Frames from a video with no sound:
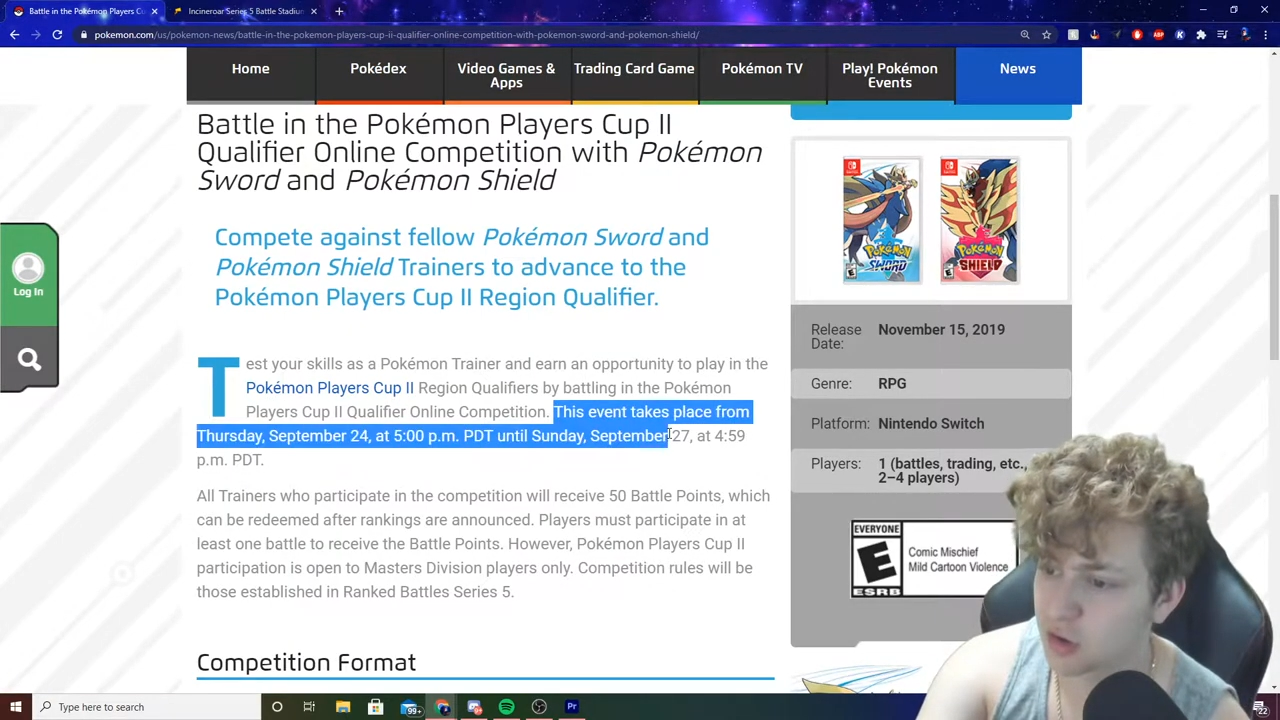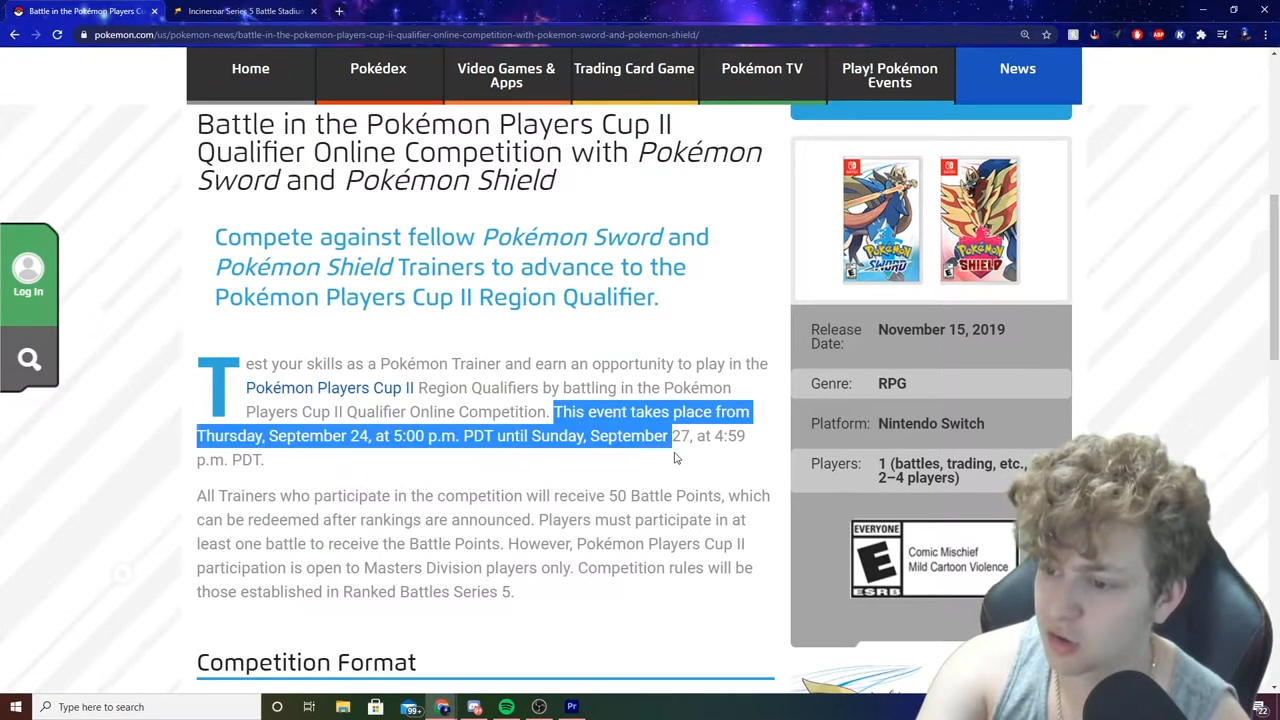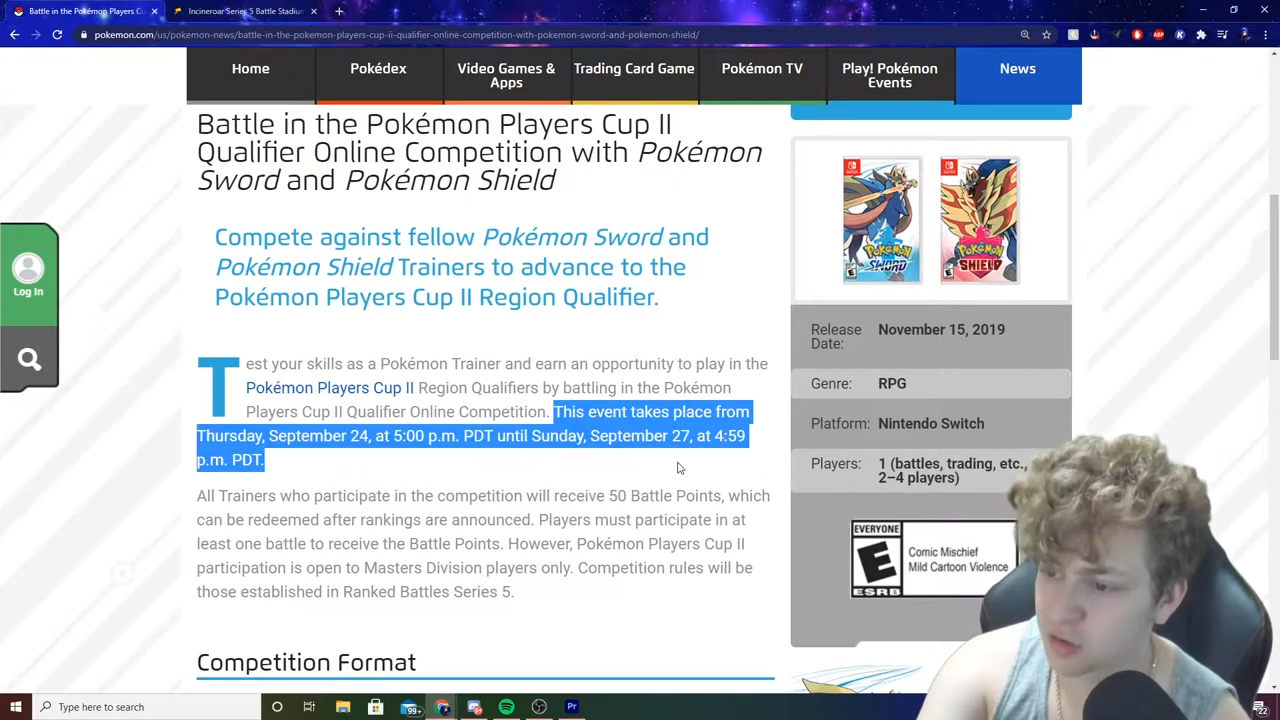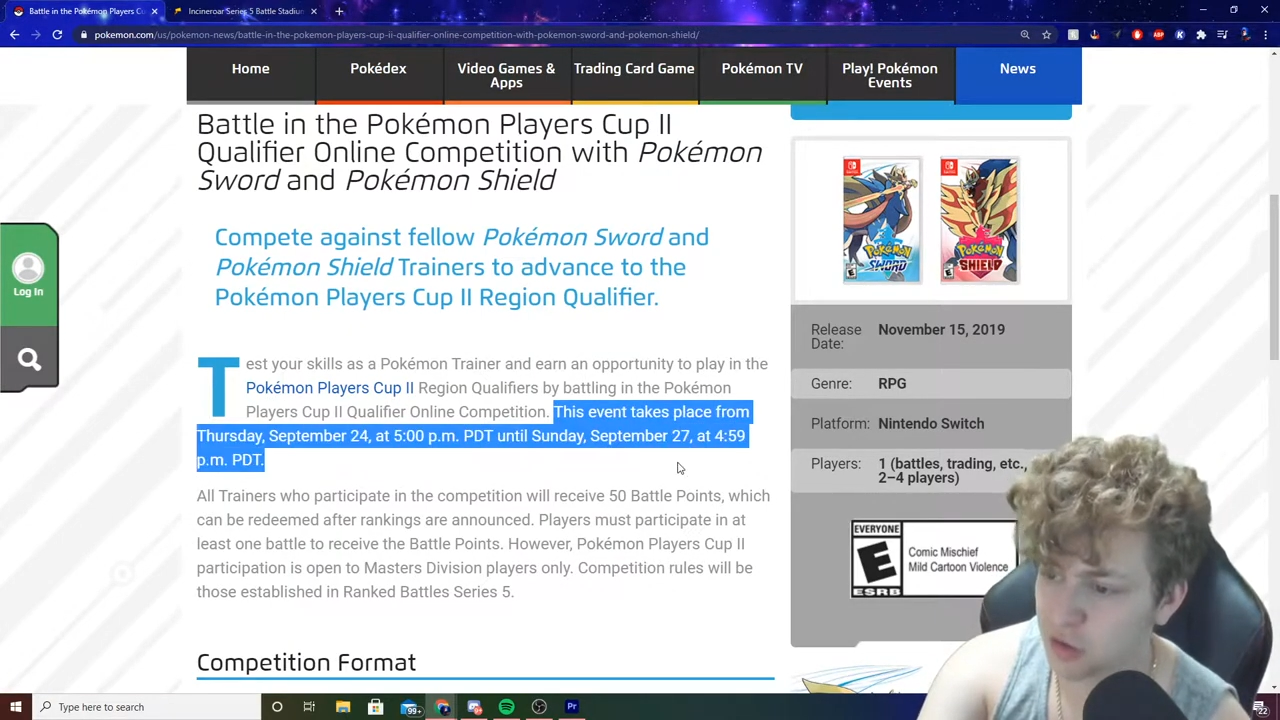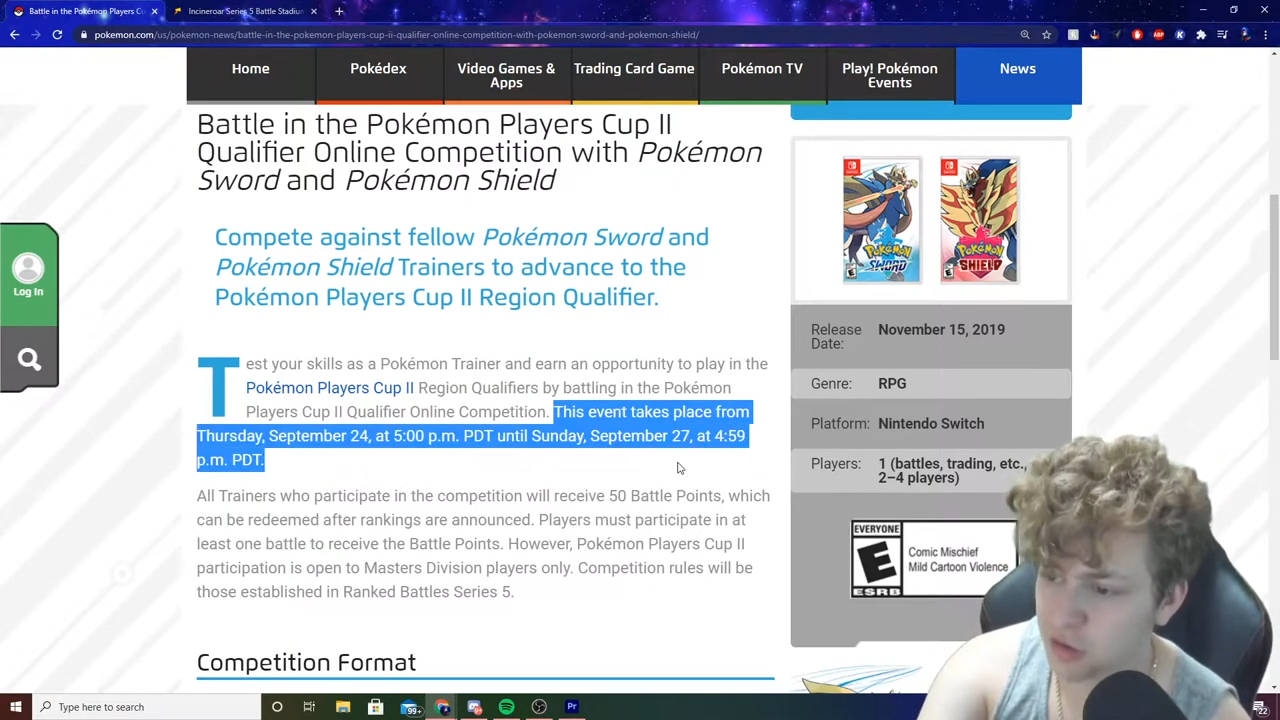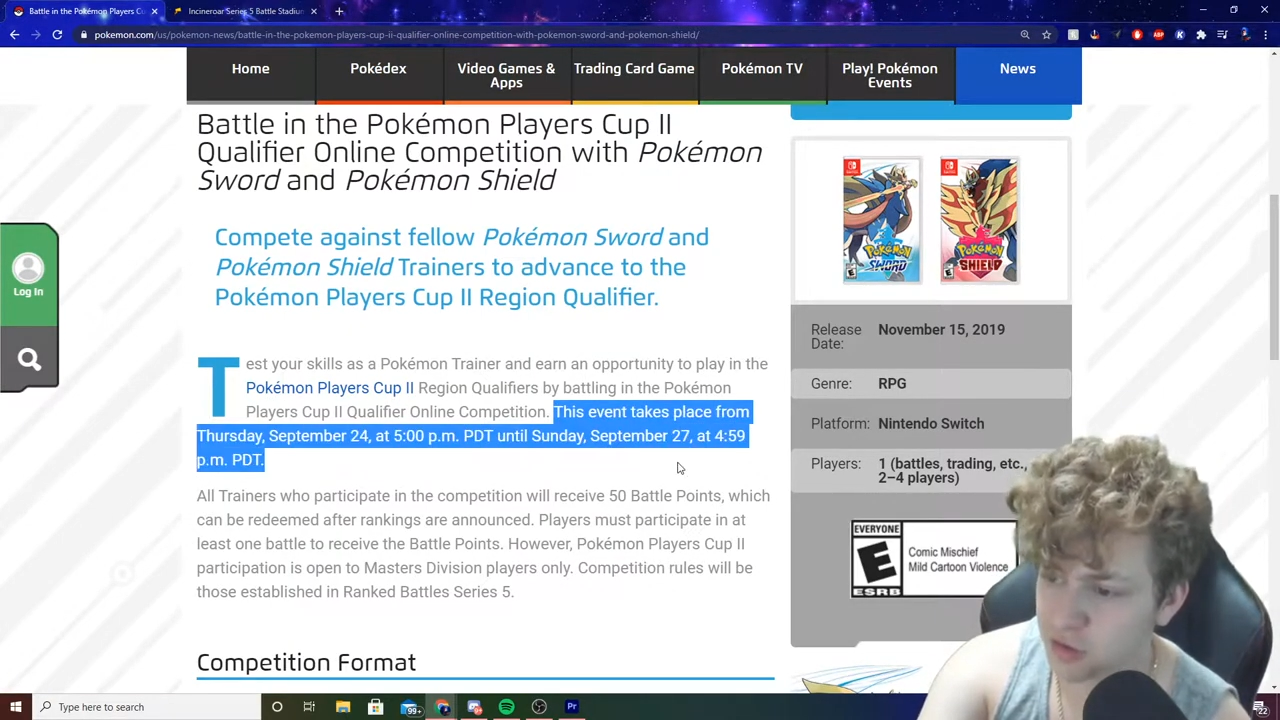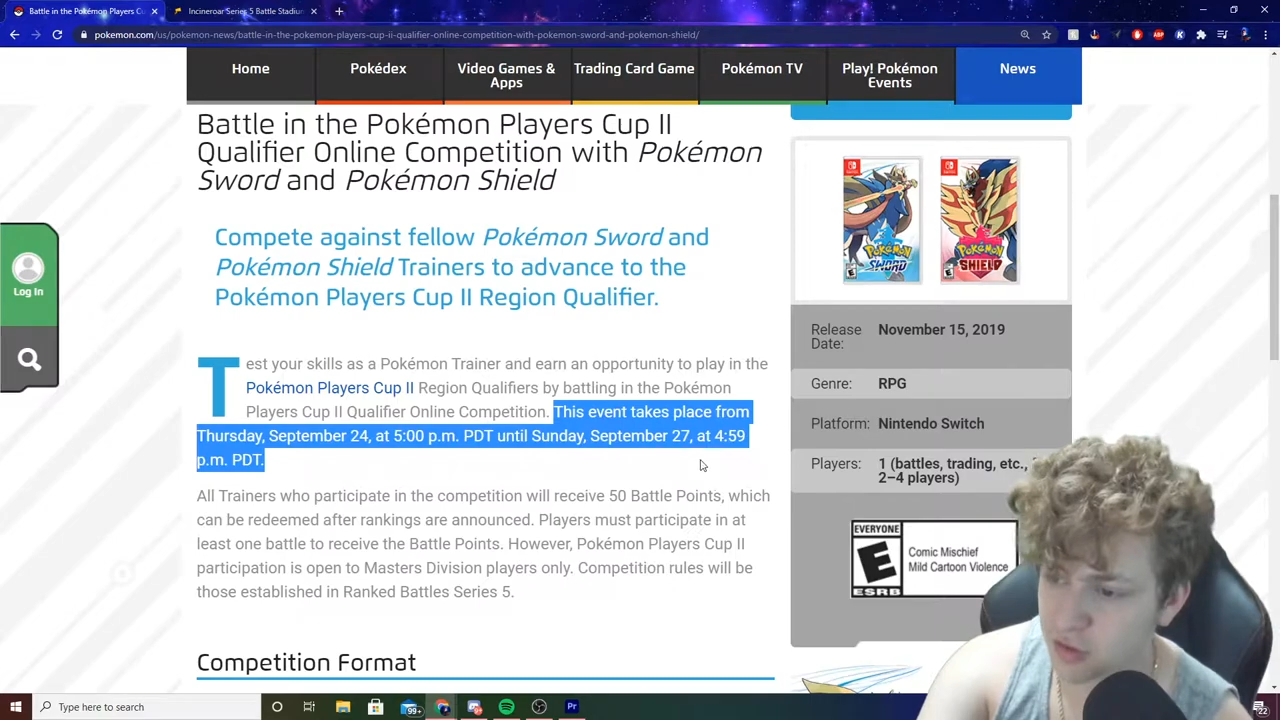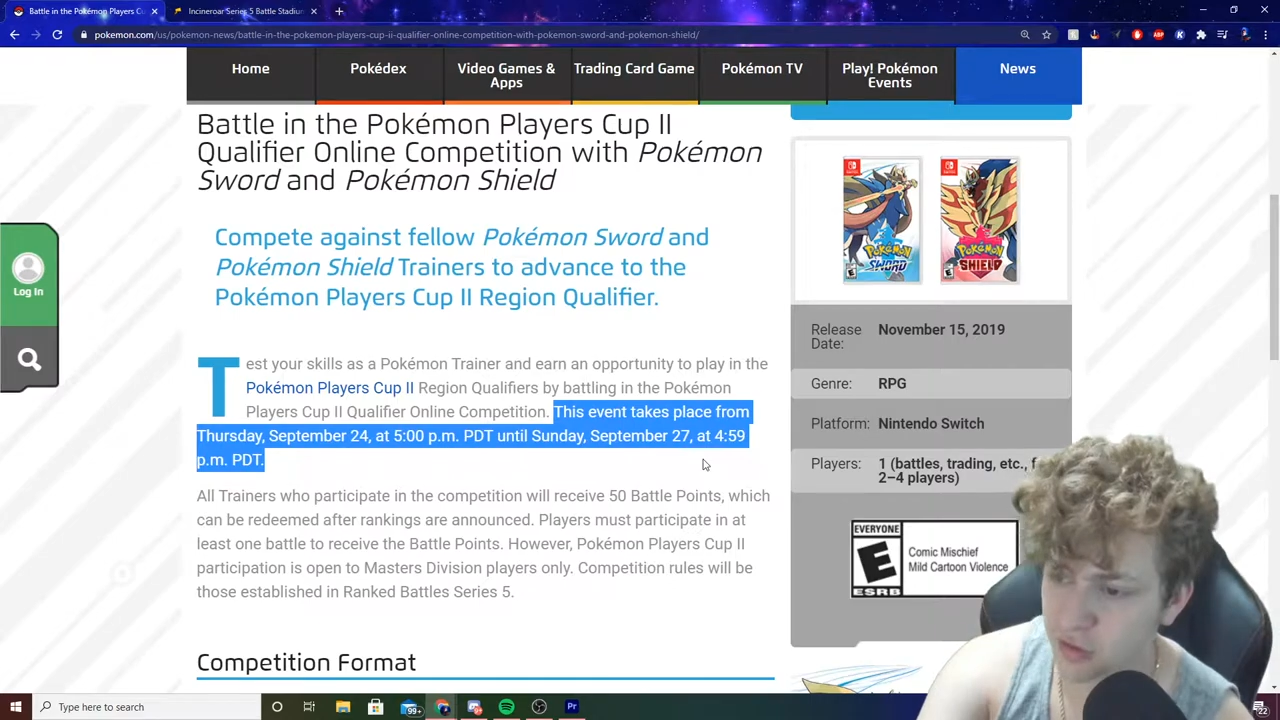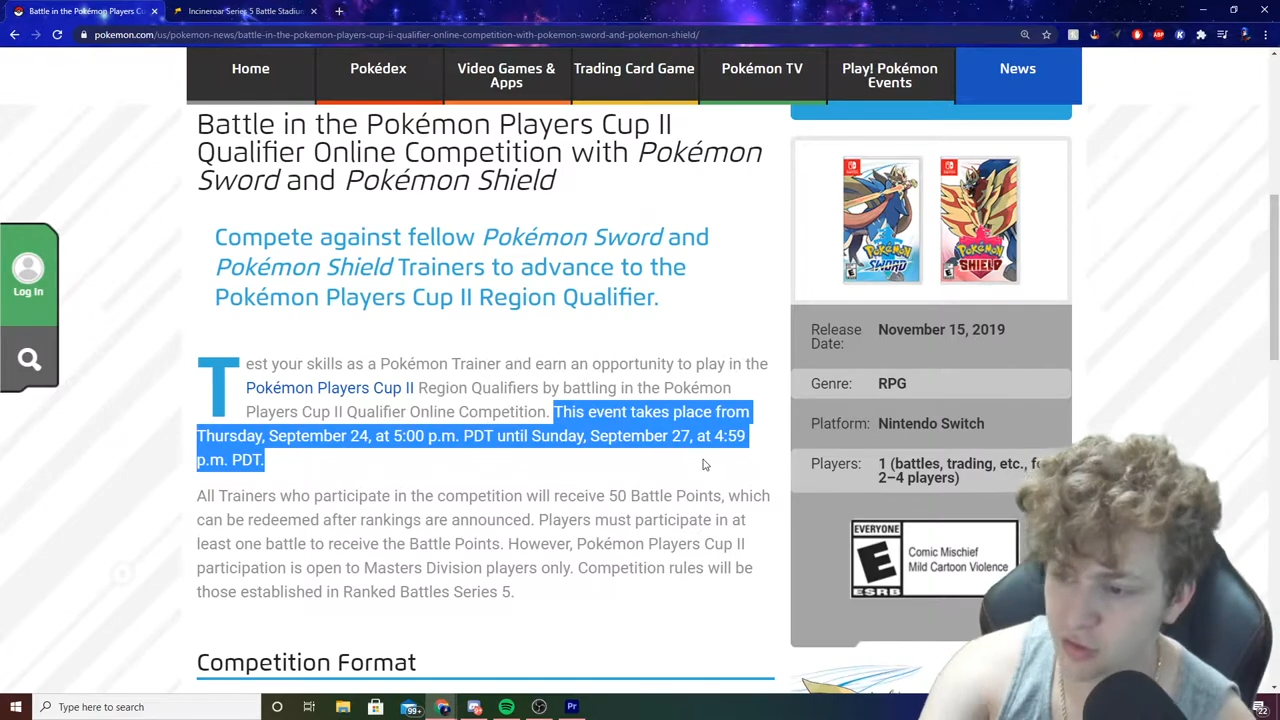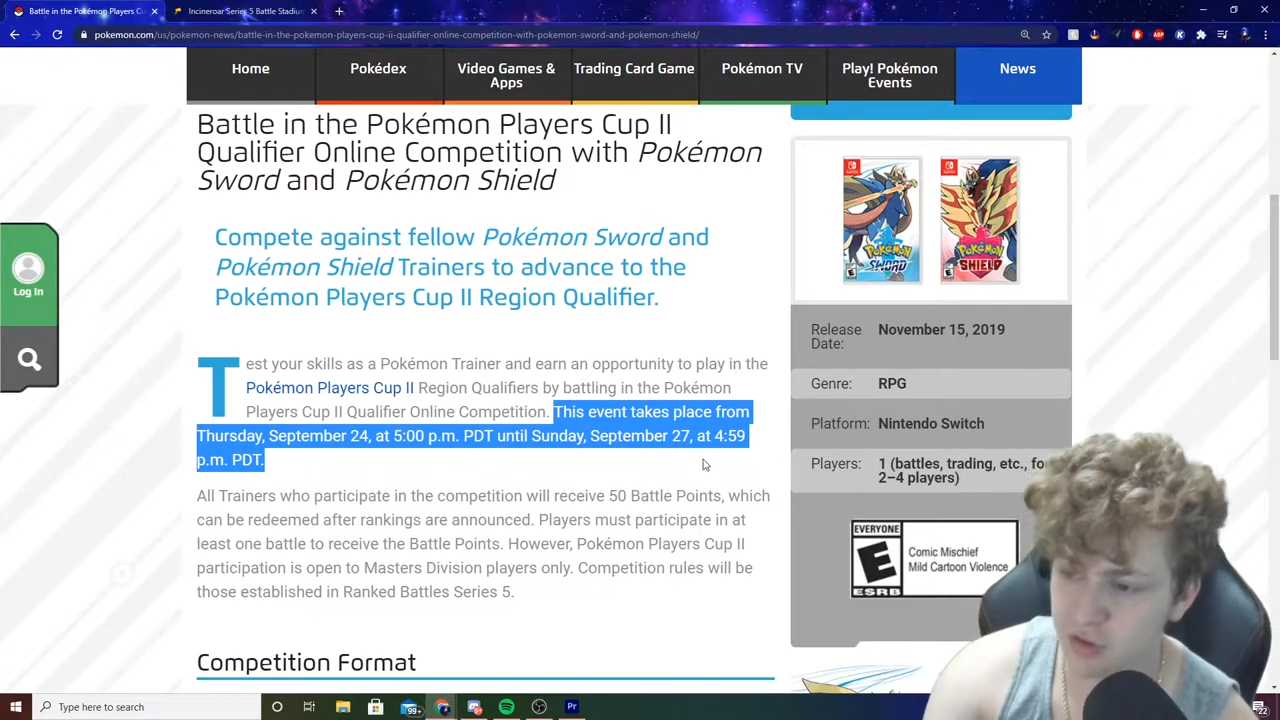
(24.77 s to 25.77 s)
starts
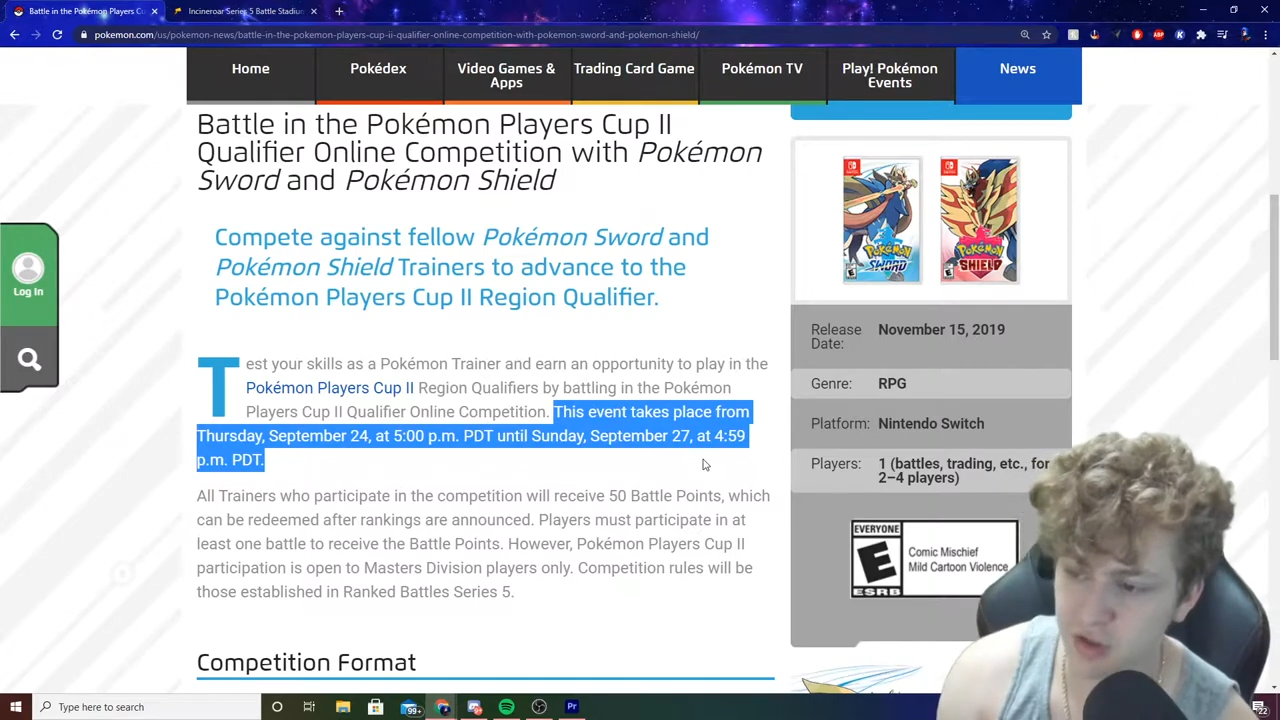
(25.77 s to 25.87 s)
Thursday,